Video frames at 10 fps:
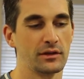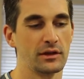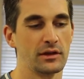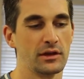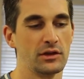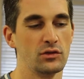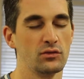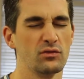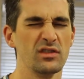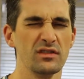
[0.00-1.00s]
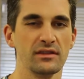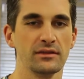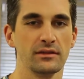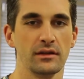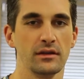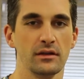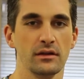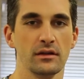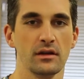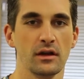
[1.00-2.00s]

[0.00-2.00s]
like, you really see